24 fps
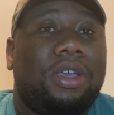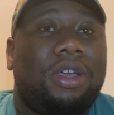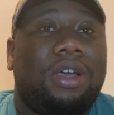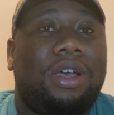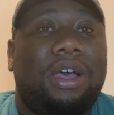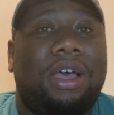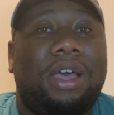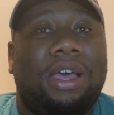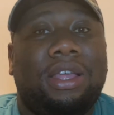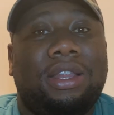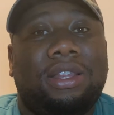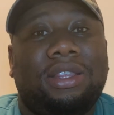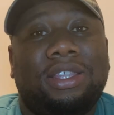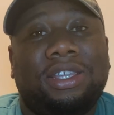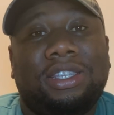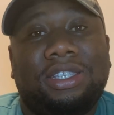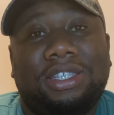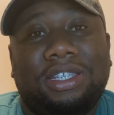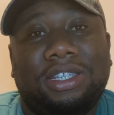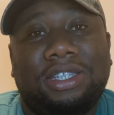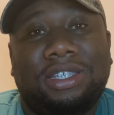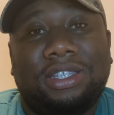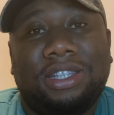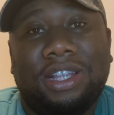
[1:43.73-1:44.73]
And this
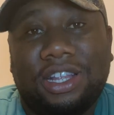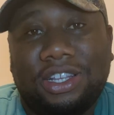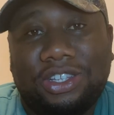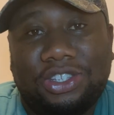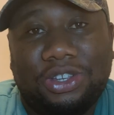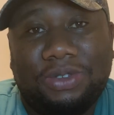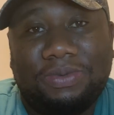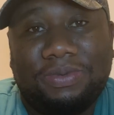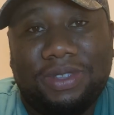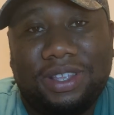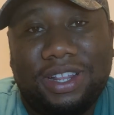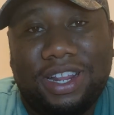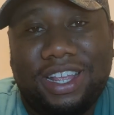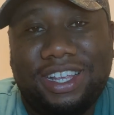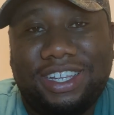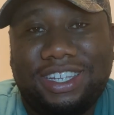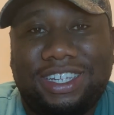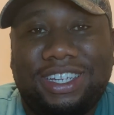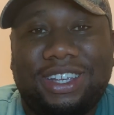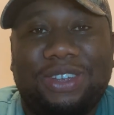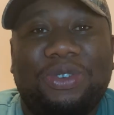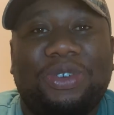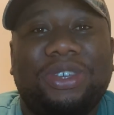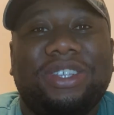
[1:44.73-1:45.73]
is not something that
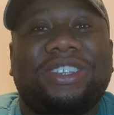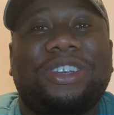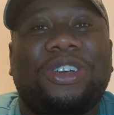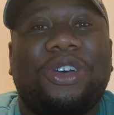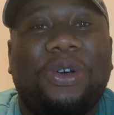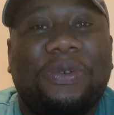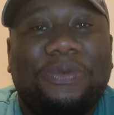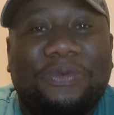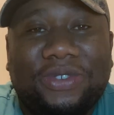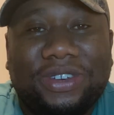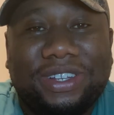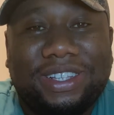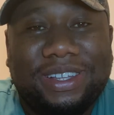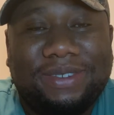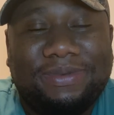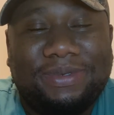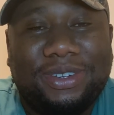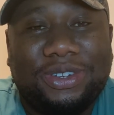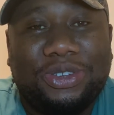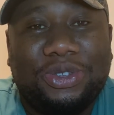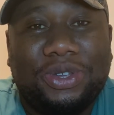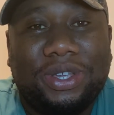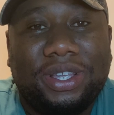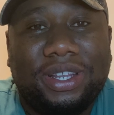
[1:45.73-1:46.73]
she was comfortable
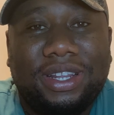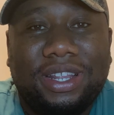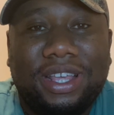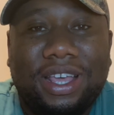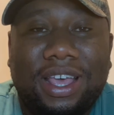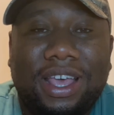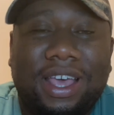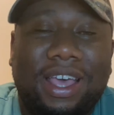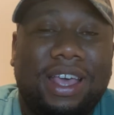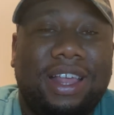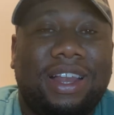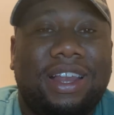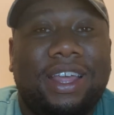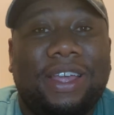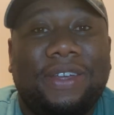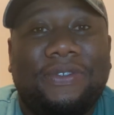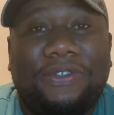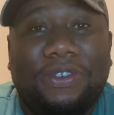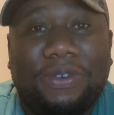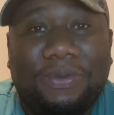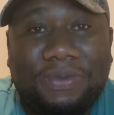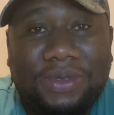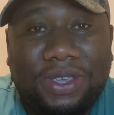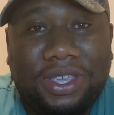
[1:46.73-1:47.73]
doing. Like
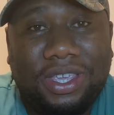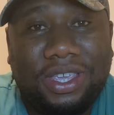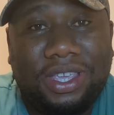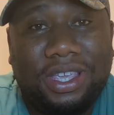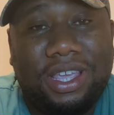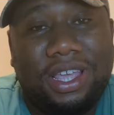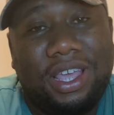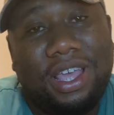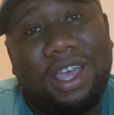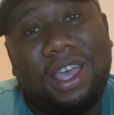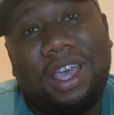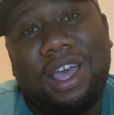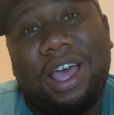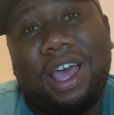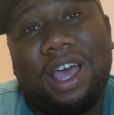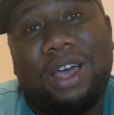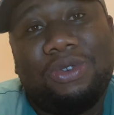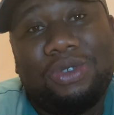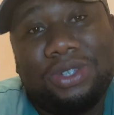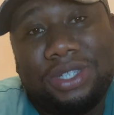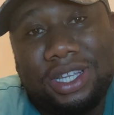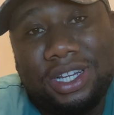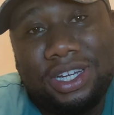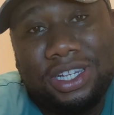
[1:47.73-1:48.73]
for me, I
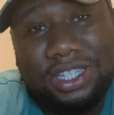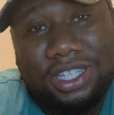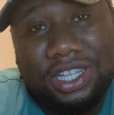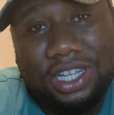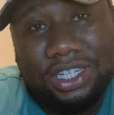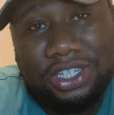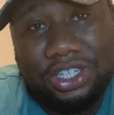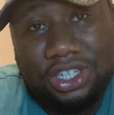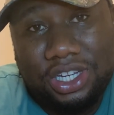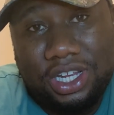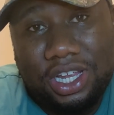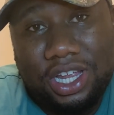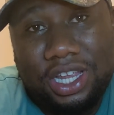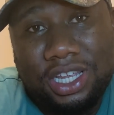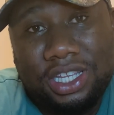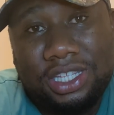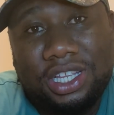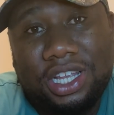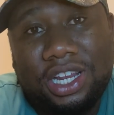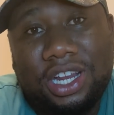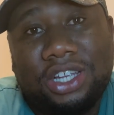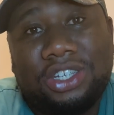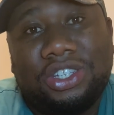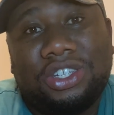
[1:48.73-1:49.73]
was an
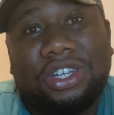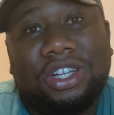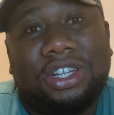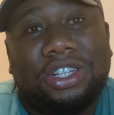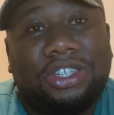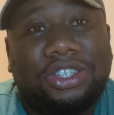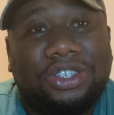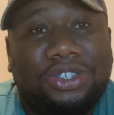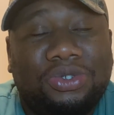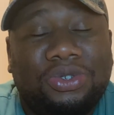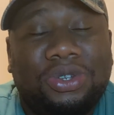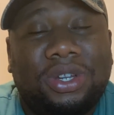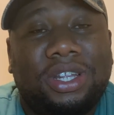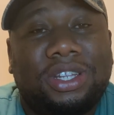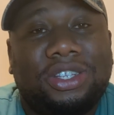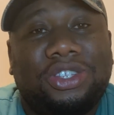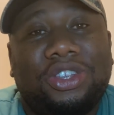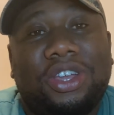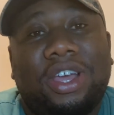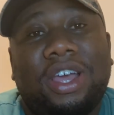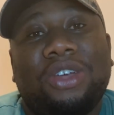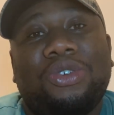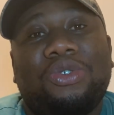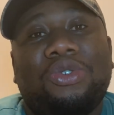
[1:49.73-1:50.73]
international student,
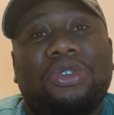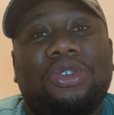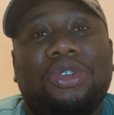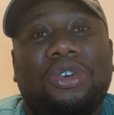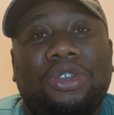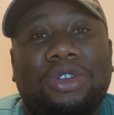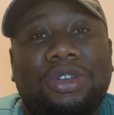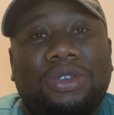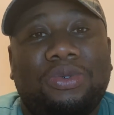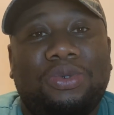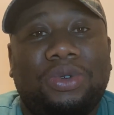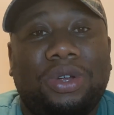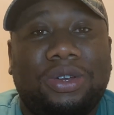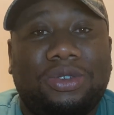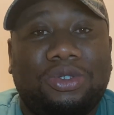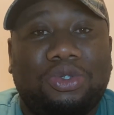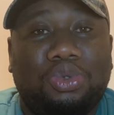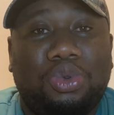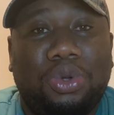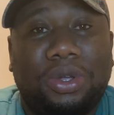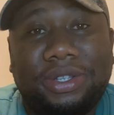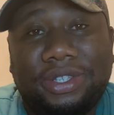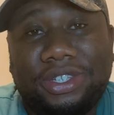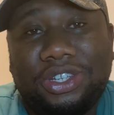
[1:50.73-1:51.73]
so I could only work
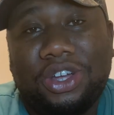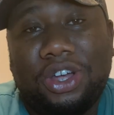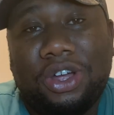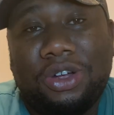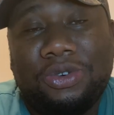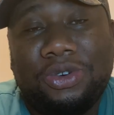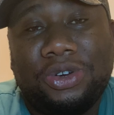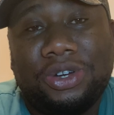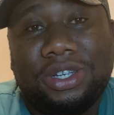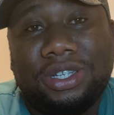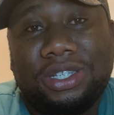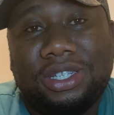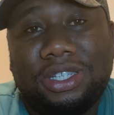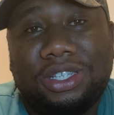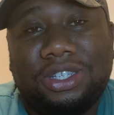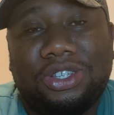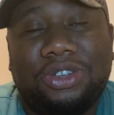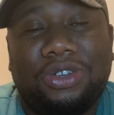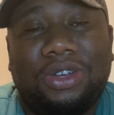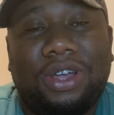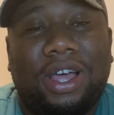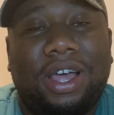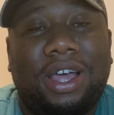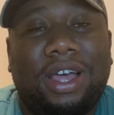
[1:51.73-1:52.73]
20 hours.
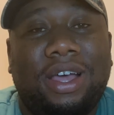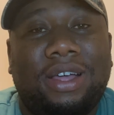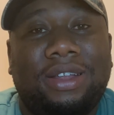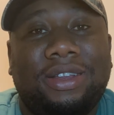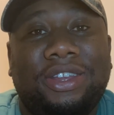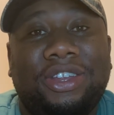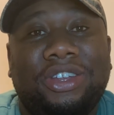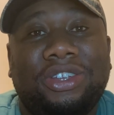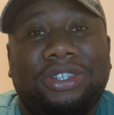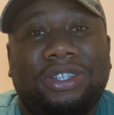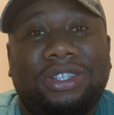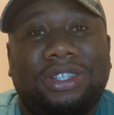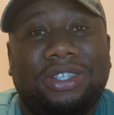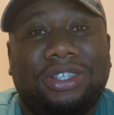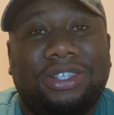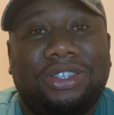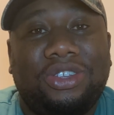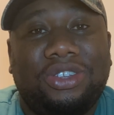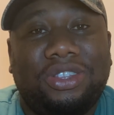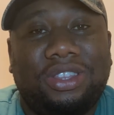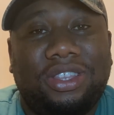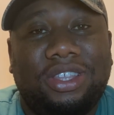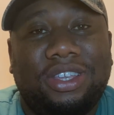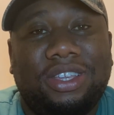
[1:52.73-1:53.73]
So there's
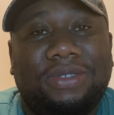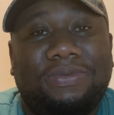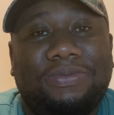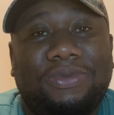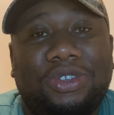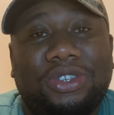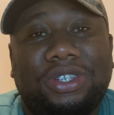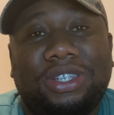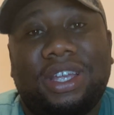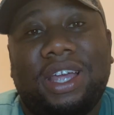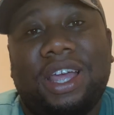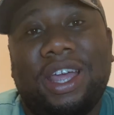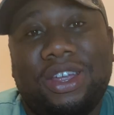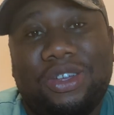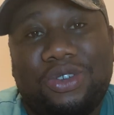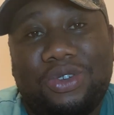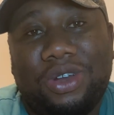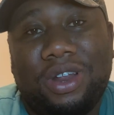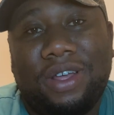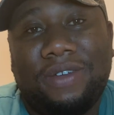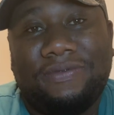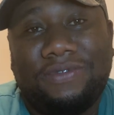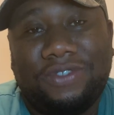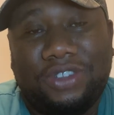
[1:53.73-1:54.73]
nothing much I
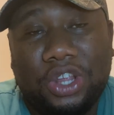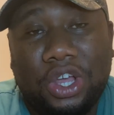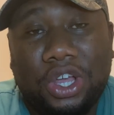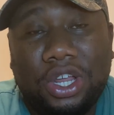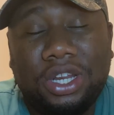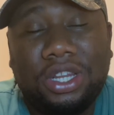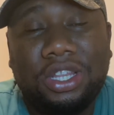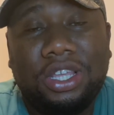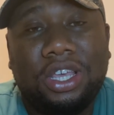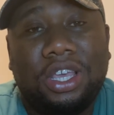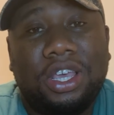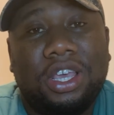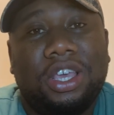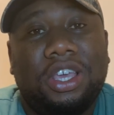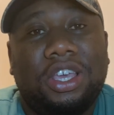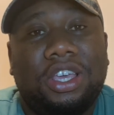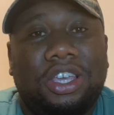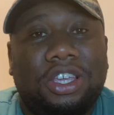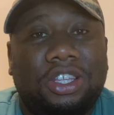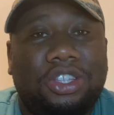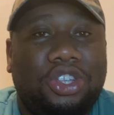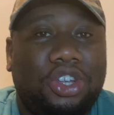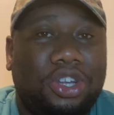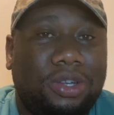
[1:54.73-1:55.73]
could have done
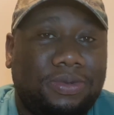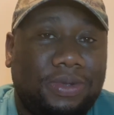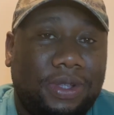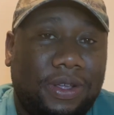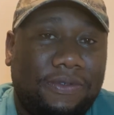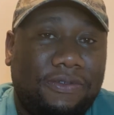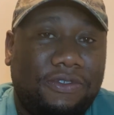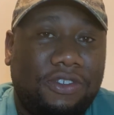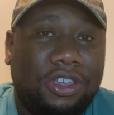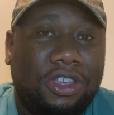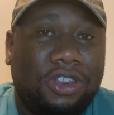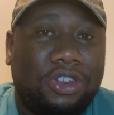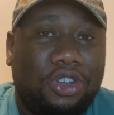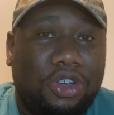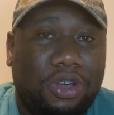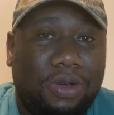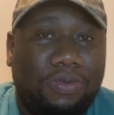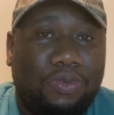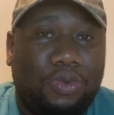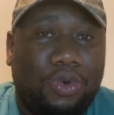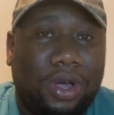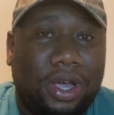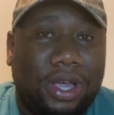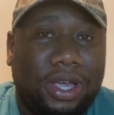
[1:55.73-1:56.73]
in terms of
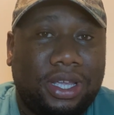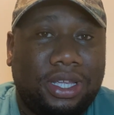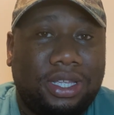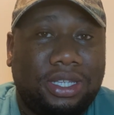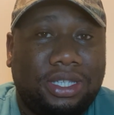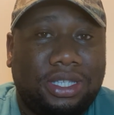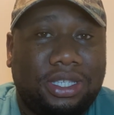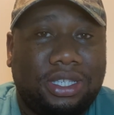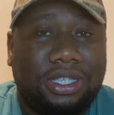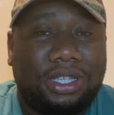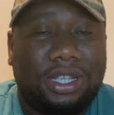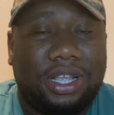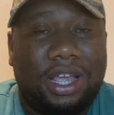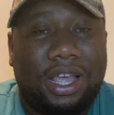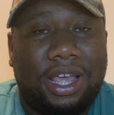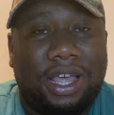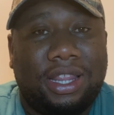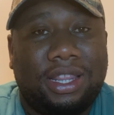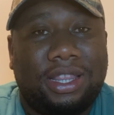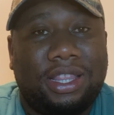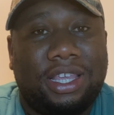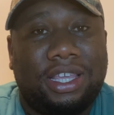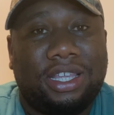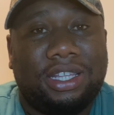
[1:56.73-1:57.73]
income wise.
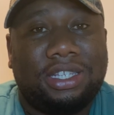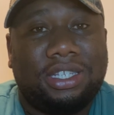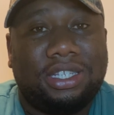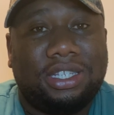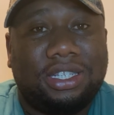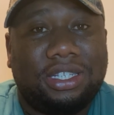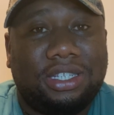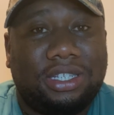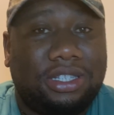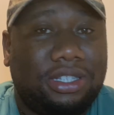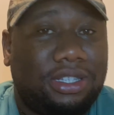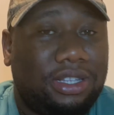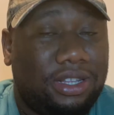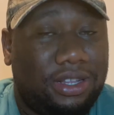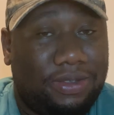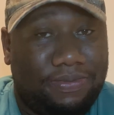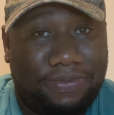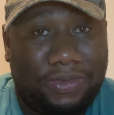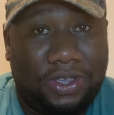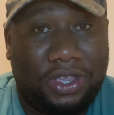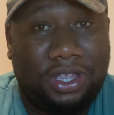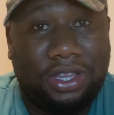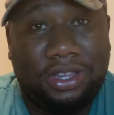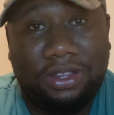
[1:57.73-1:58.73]
And then
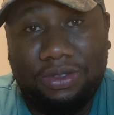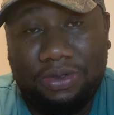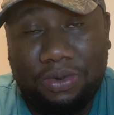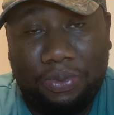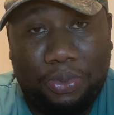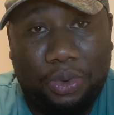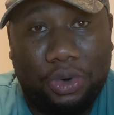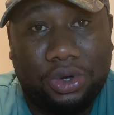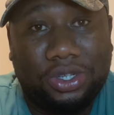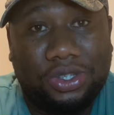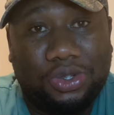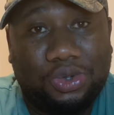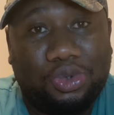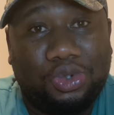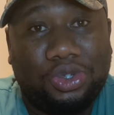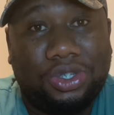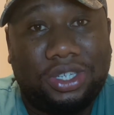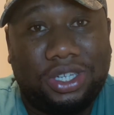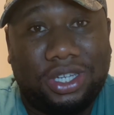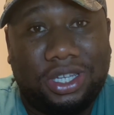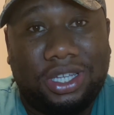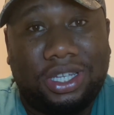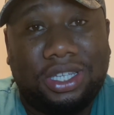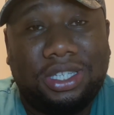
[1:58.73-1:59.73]
being the person who
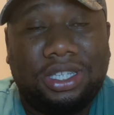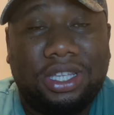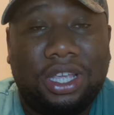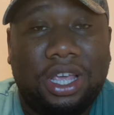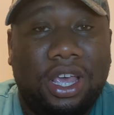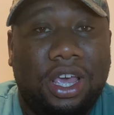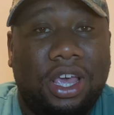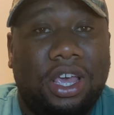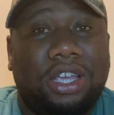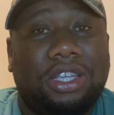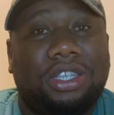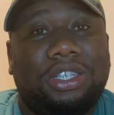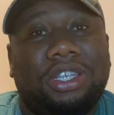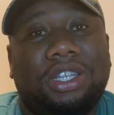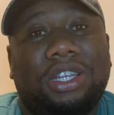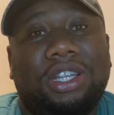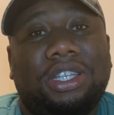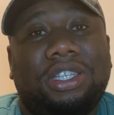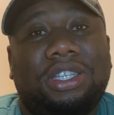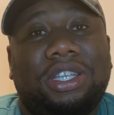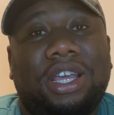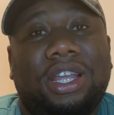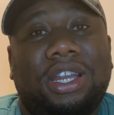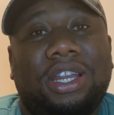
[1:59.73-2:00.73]
she is, she
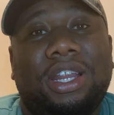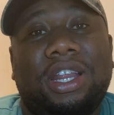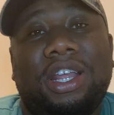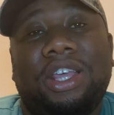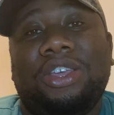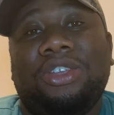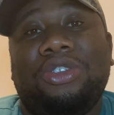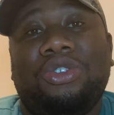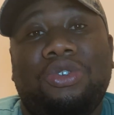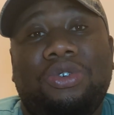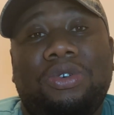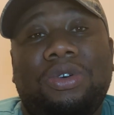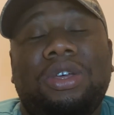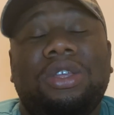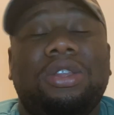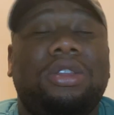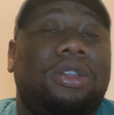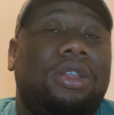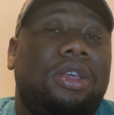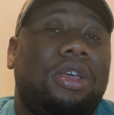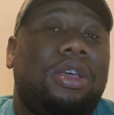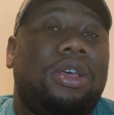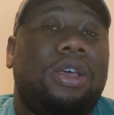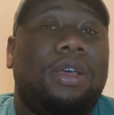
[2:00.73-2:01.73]
decided that, you know
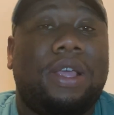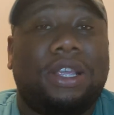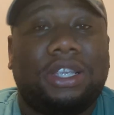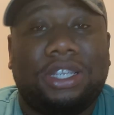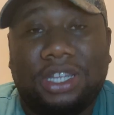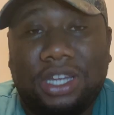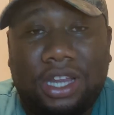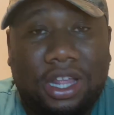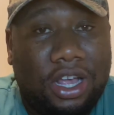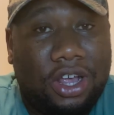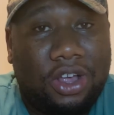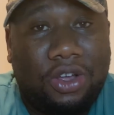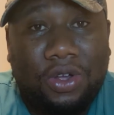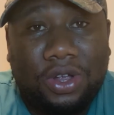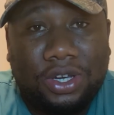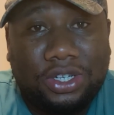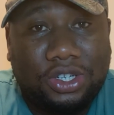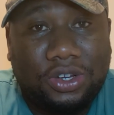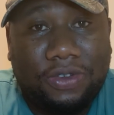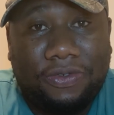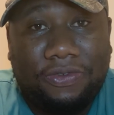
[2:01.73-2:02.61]
what, she's not gonna wash her